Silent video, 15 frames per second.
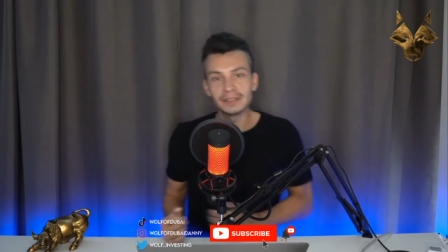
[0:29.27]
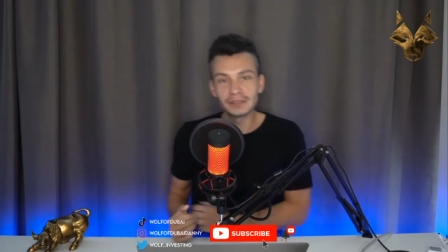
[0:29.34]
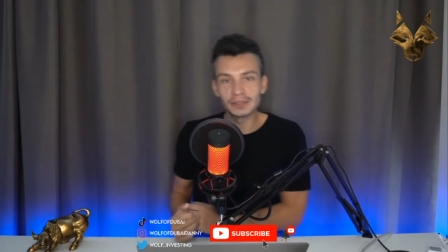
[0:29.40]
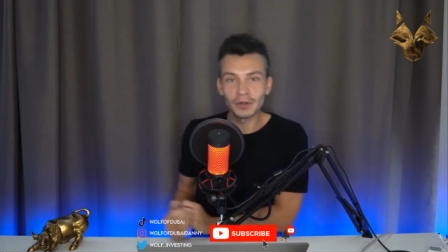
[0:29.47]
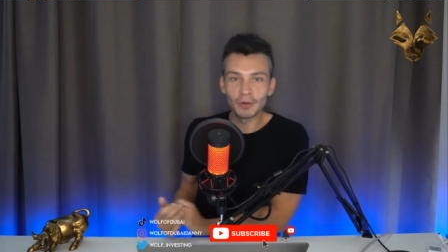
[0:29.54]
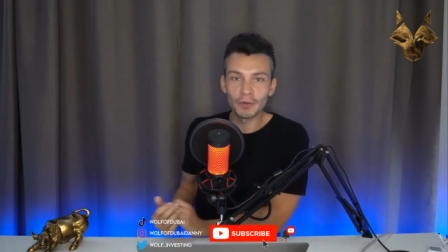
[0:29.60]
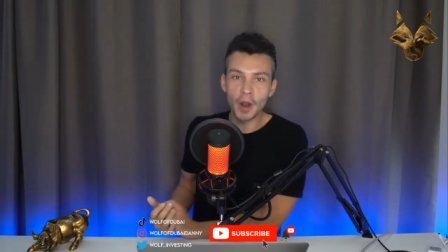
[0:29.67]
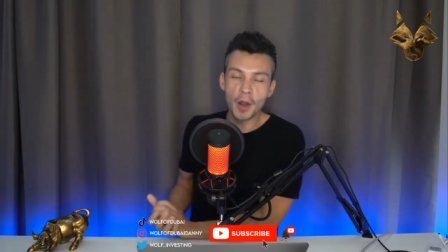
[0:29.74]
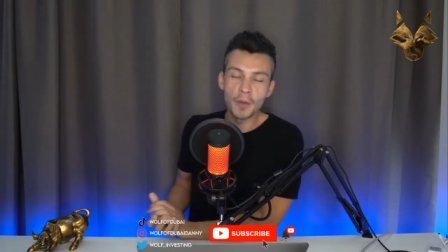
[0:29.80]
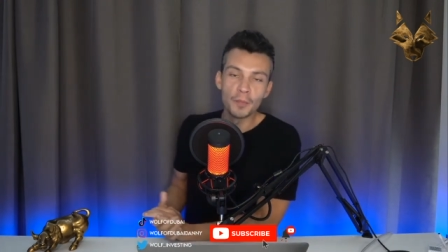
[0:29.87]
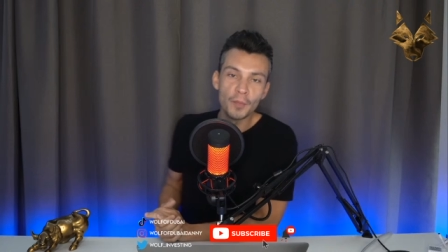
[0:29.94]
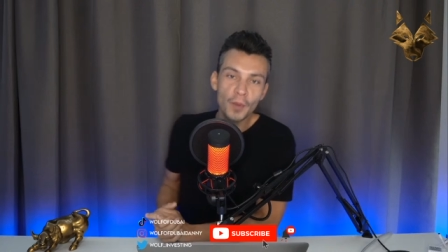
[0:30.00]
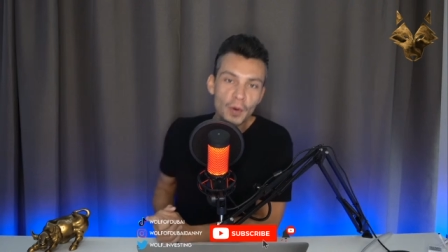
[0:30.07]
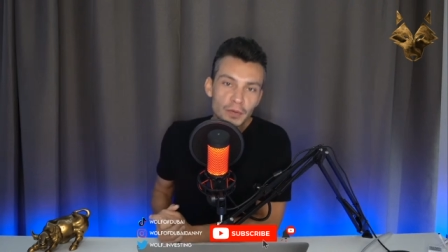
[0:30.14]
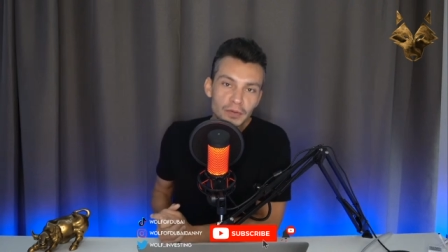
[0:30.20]
So
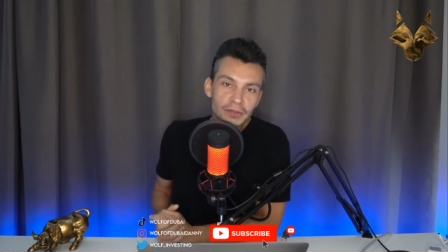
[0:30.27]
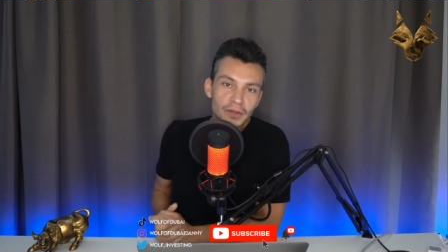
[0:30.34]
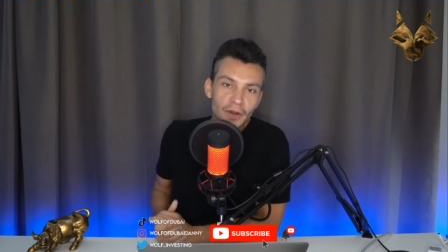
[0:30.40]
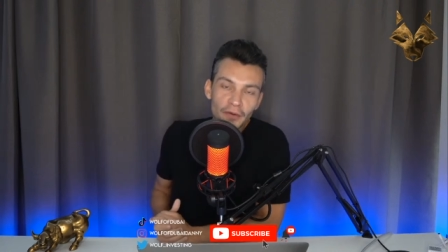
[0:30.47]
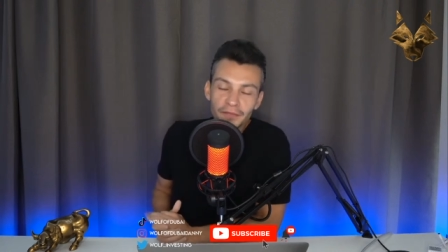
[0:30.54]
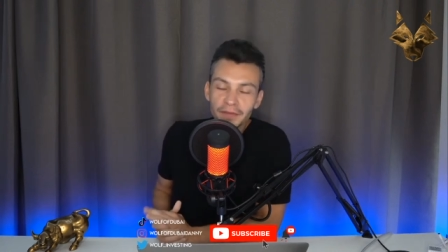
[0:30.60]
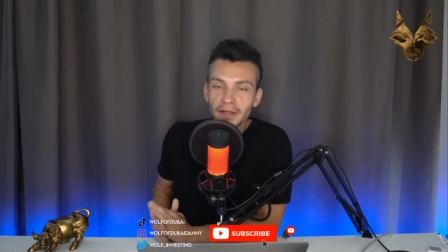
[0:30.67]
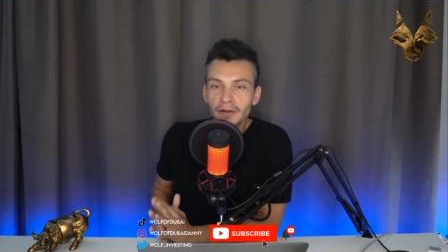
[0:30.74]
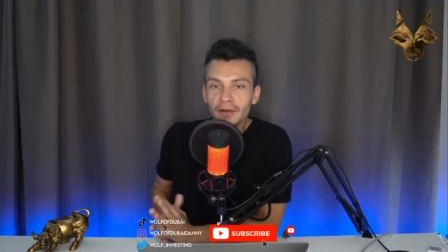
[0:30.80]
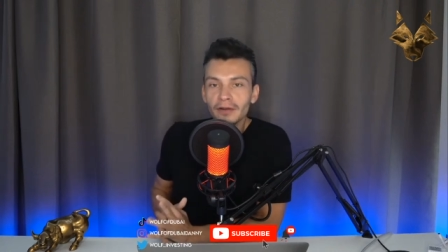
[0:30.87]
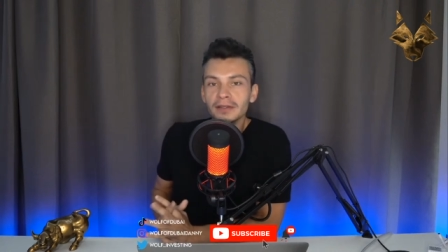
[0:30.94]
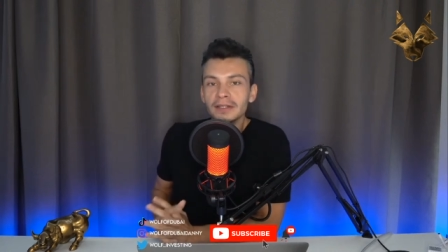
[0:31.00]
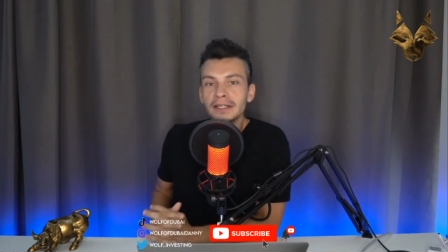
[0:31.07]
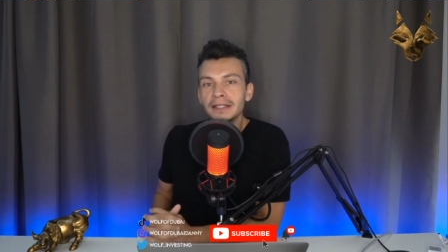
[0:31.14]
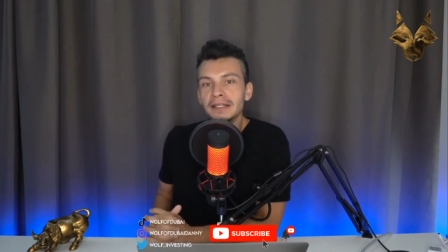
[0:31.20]
most of the
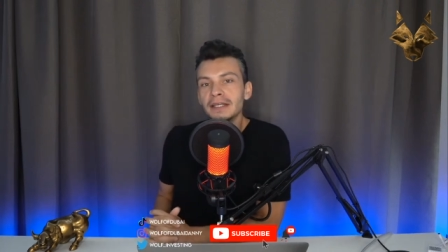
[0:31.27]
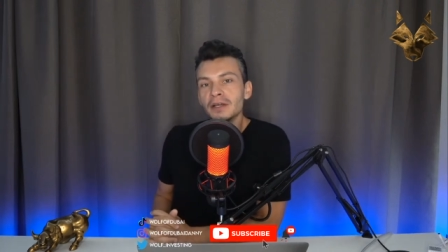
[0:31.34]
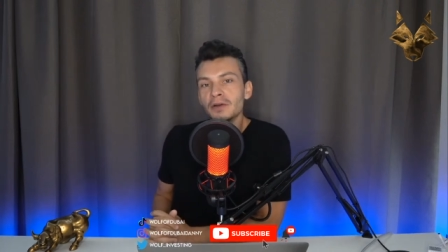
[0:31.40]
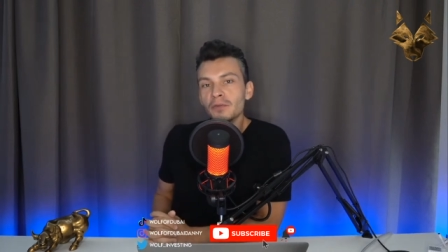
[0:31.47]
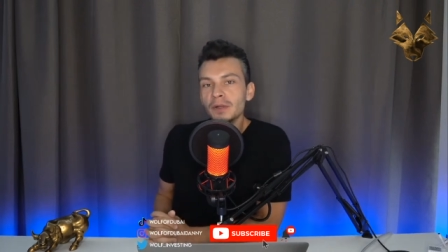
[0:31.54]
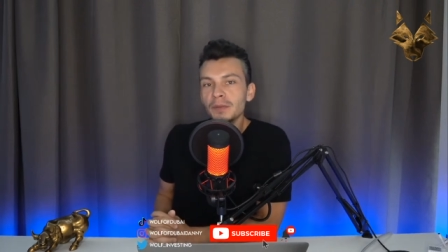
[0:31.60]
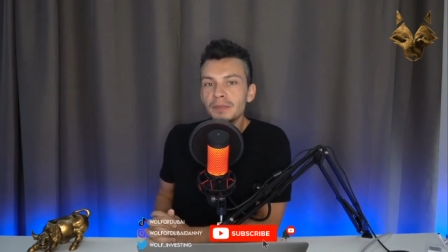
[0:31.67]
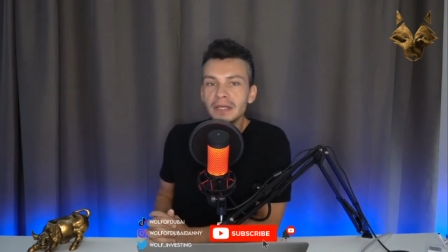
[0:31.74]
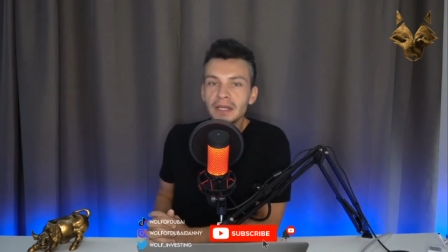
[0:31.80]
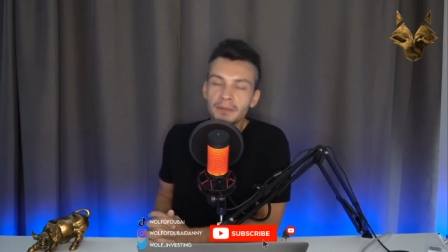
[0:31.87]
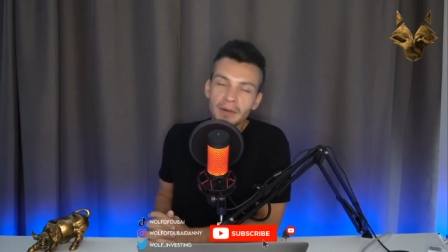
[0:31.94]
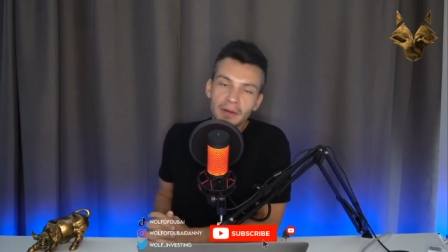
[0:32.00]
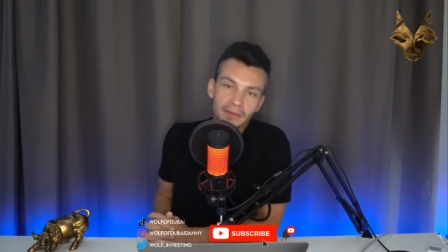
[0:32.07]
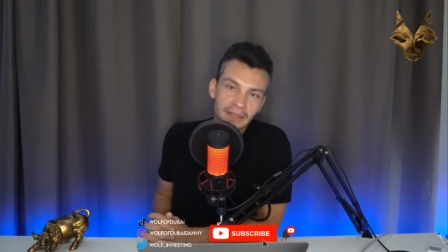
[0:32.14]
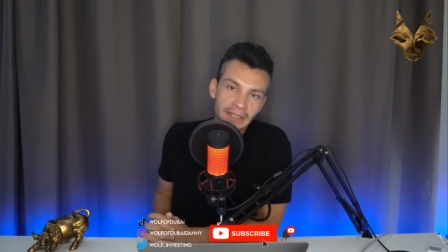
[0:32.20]
content here will be
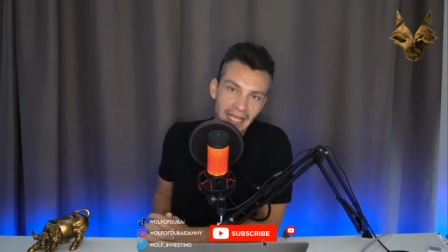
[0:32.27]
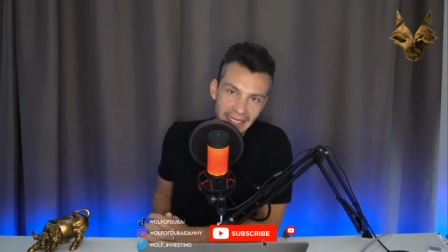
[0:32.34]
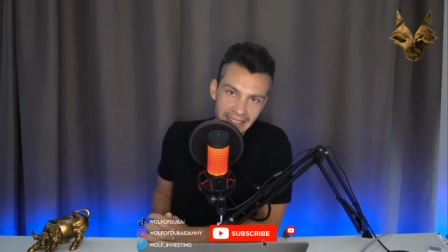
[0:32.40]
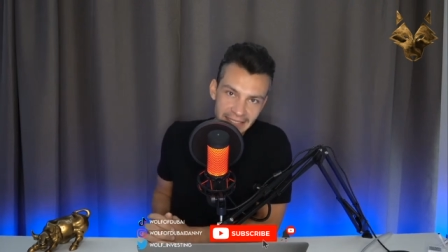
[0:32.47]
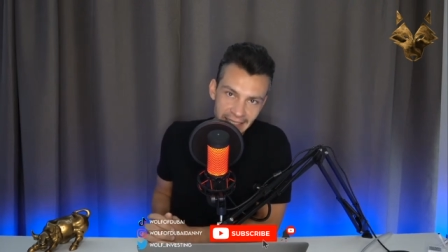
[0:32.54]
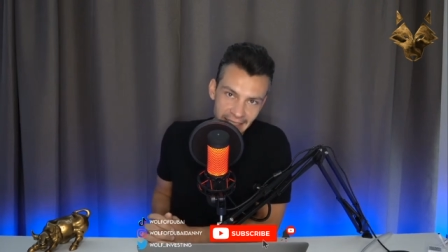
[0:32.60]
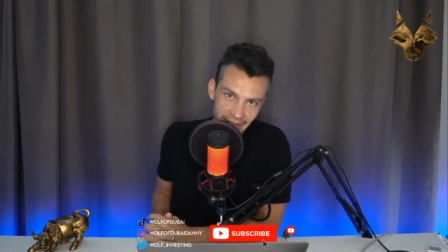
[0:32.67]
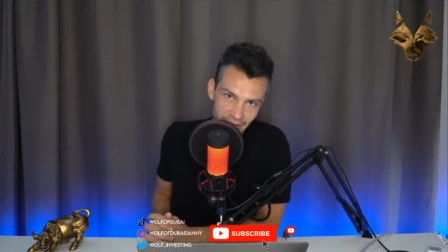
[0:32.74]
about Tesla.